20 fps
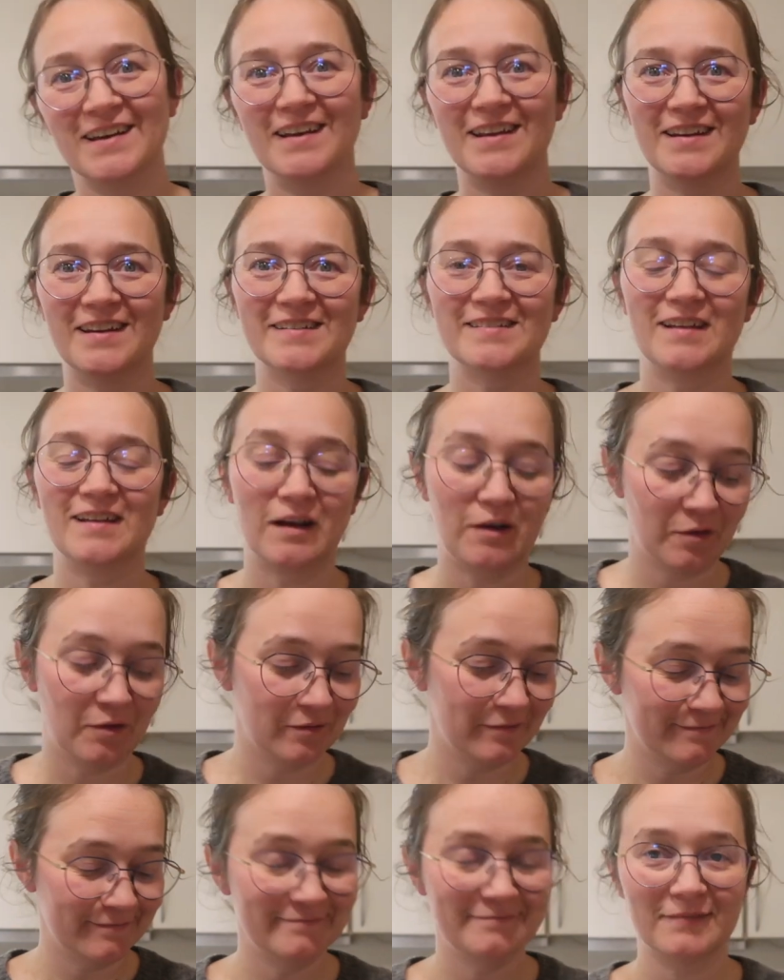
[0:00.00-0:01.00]
it is
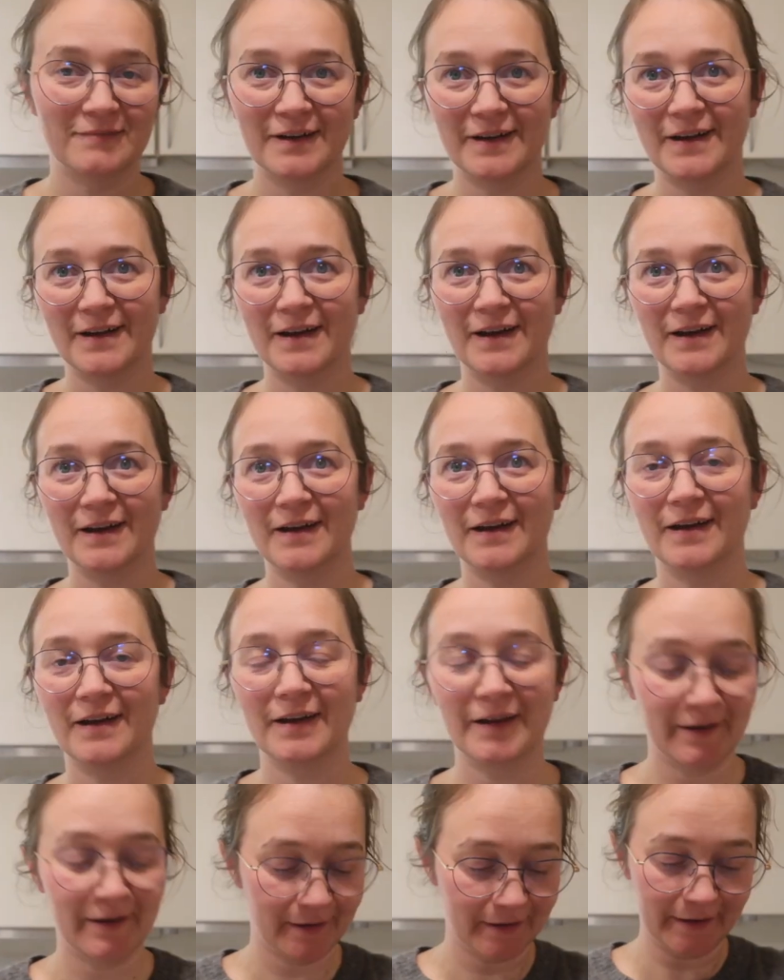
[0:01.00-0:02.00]
now
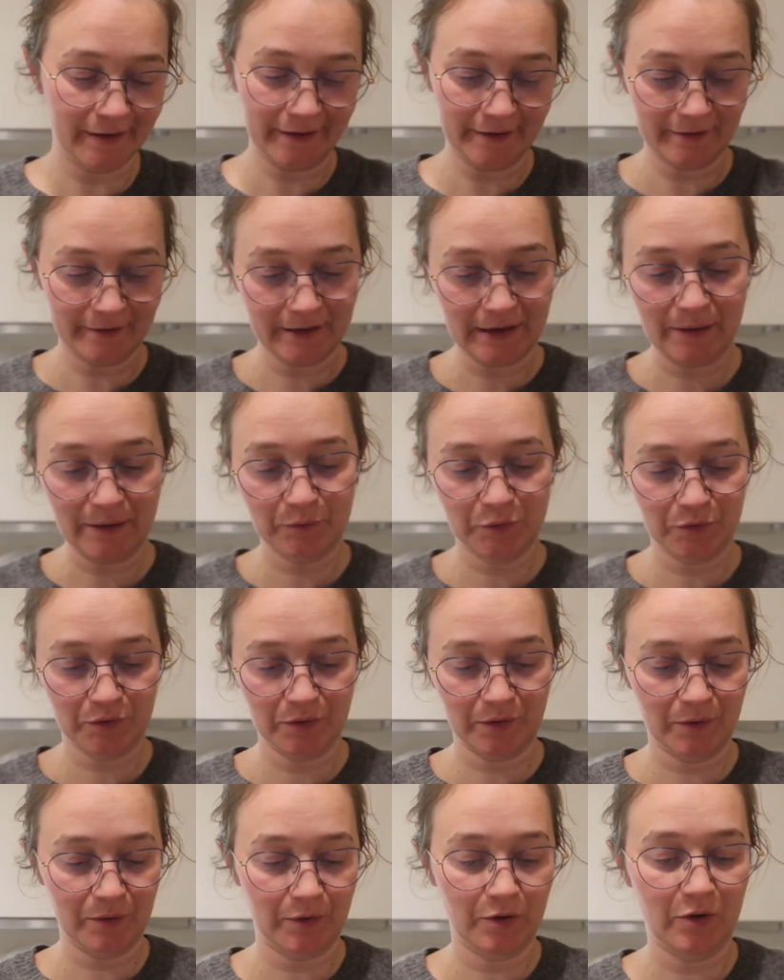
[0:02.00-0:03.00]
uh, later. I'm
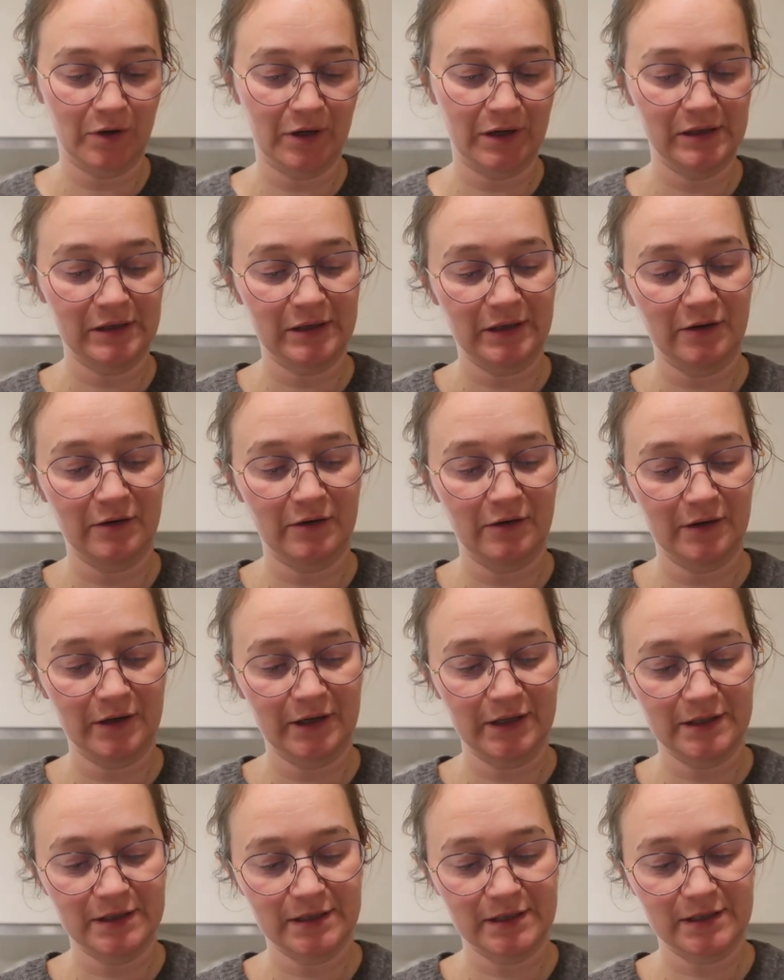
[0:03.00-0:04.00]
doing cooking dinner.
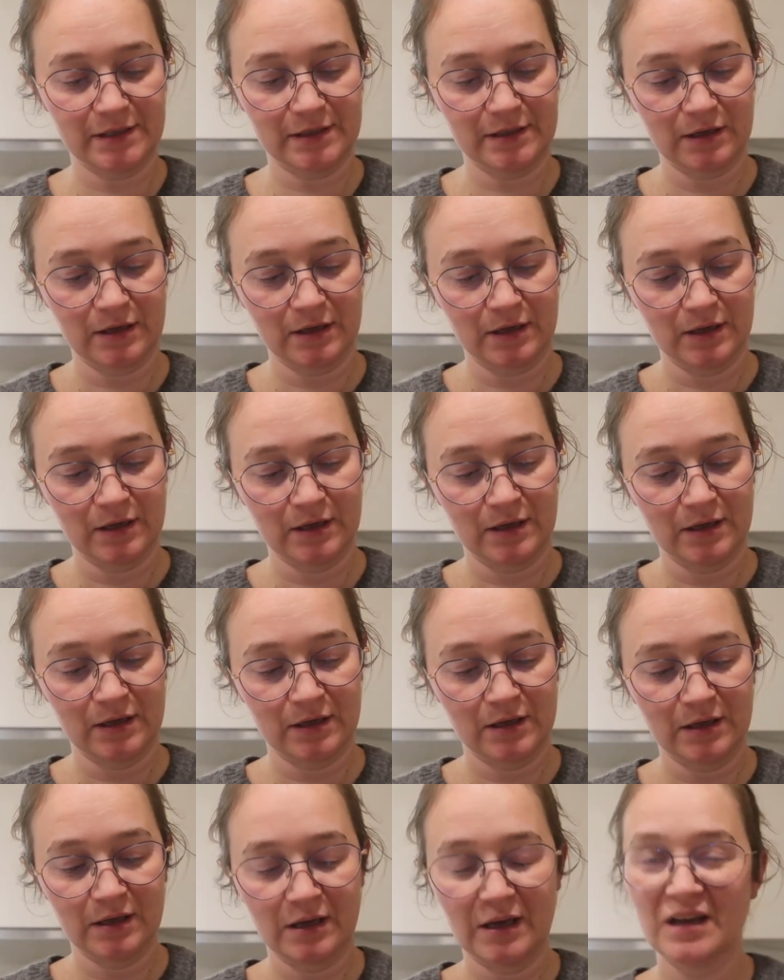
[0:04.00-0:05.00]
It's
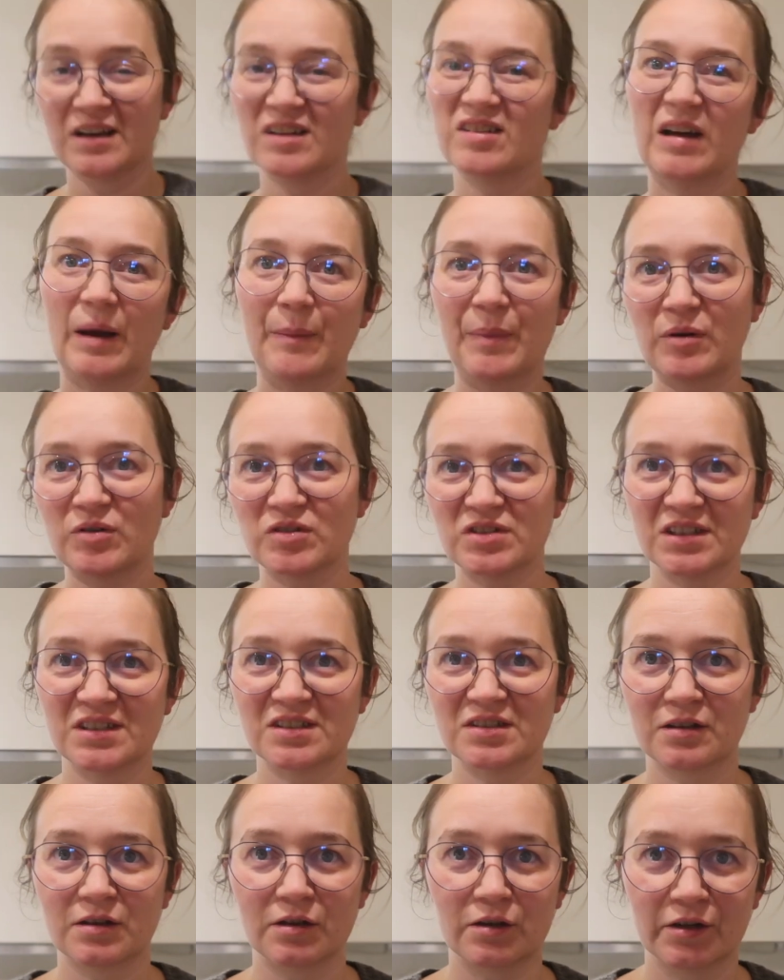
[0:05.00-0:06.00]
about
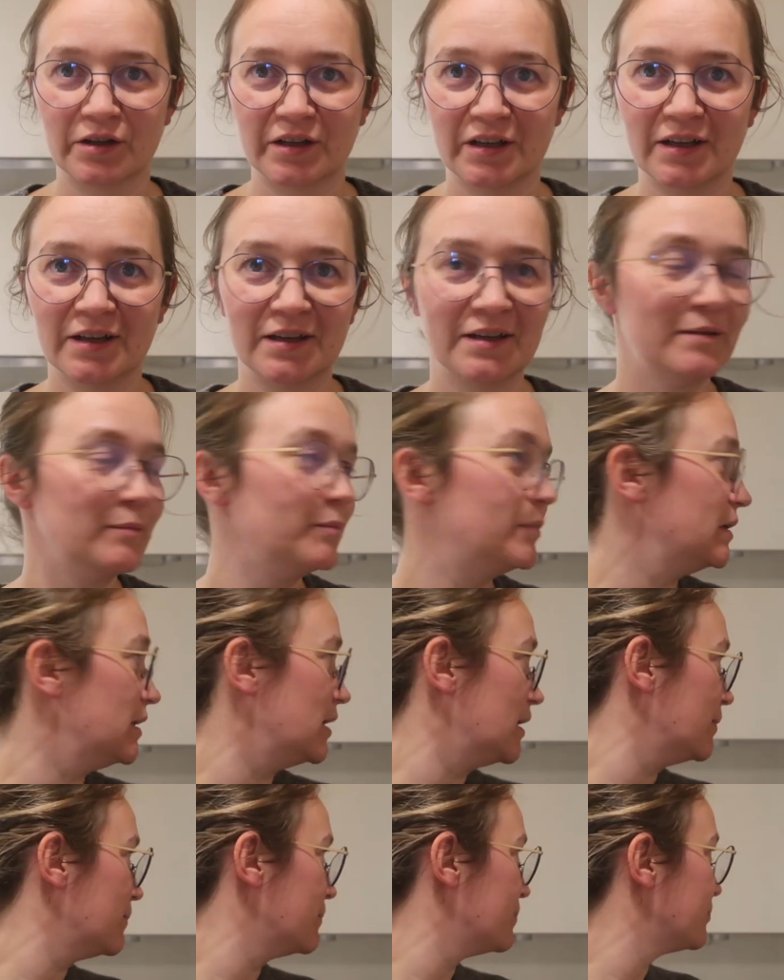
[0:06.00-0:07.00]
six thirty
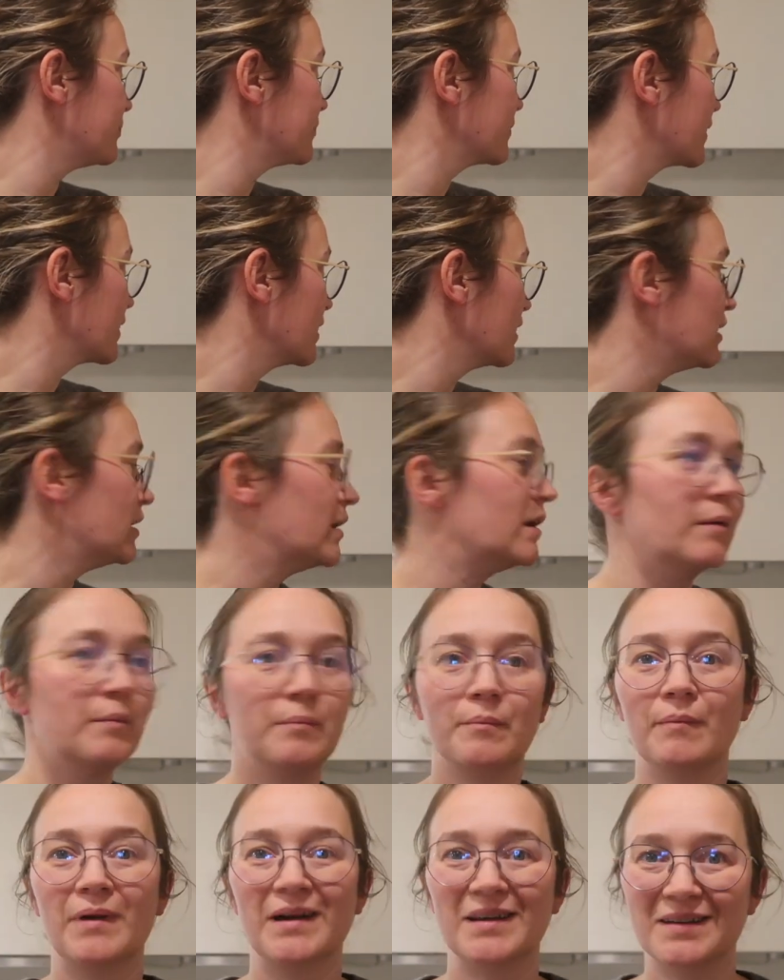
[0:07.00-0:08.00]
p m
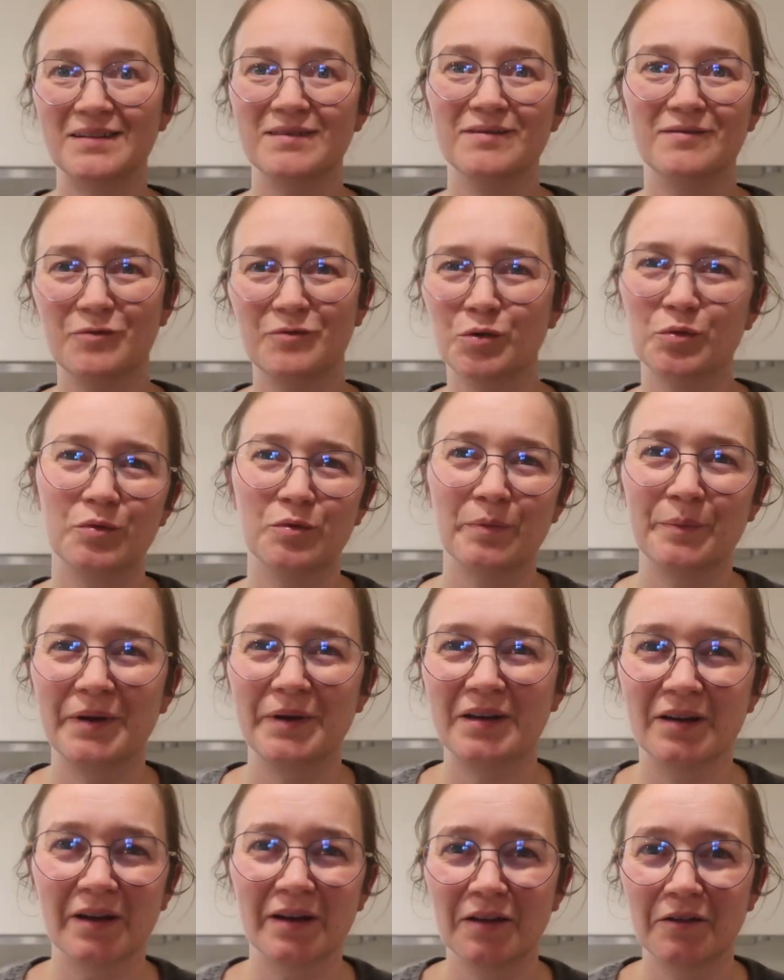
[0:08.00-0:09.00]
My food will
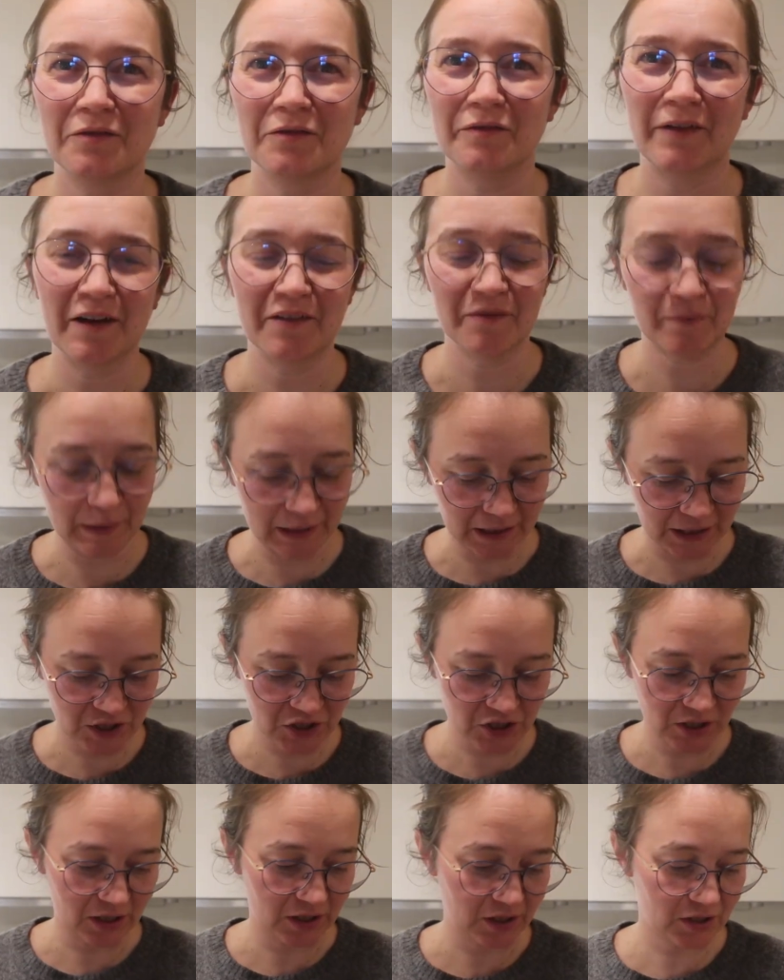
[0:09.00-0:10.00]
be done in five
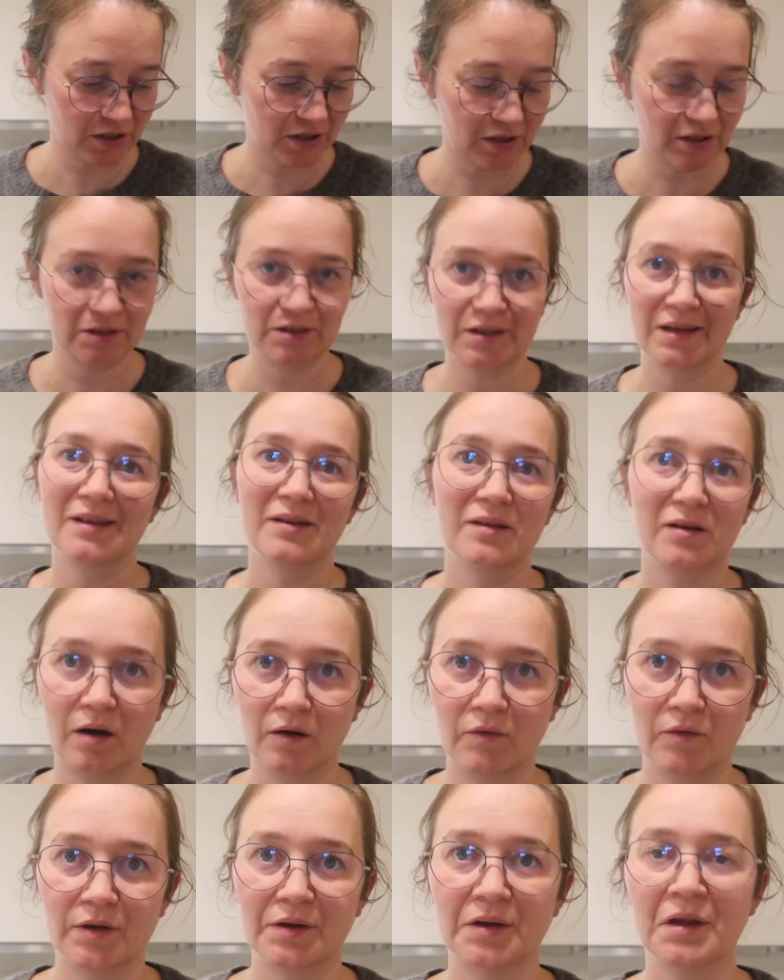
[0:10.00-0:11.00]
minutes. It's, it's in the
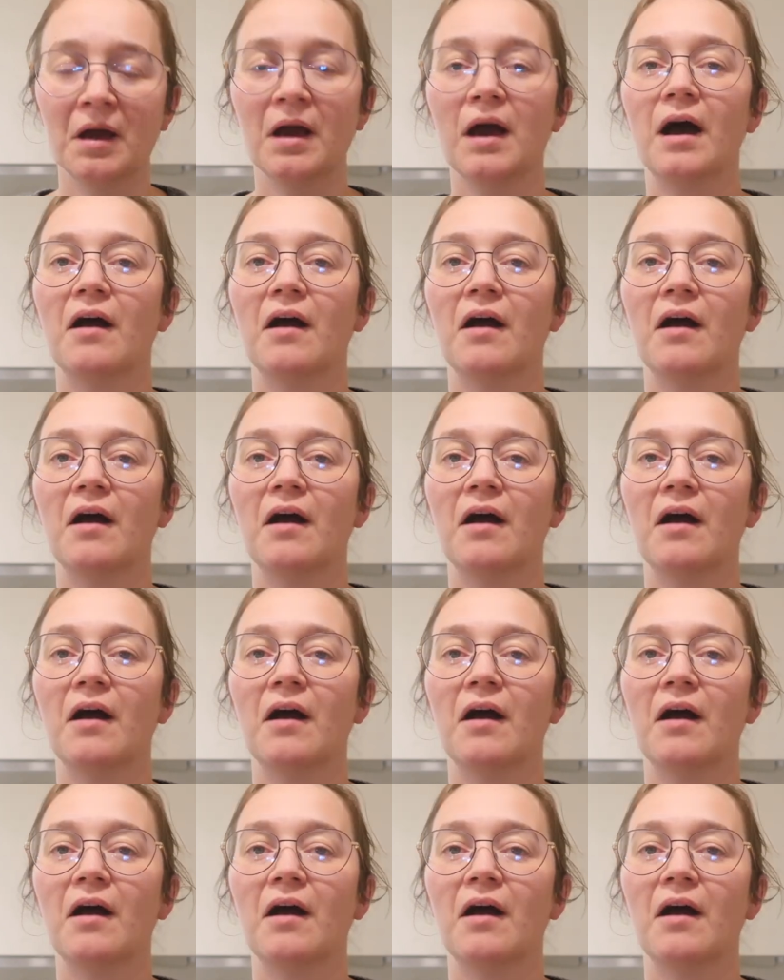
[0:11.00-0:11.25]
oven.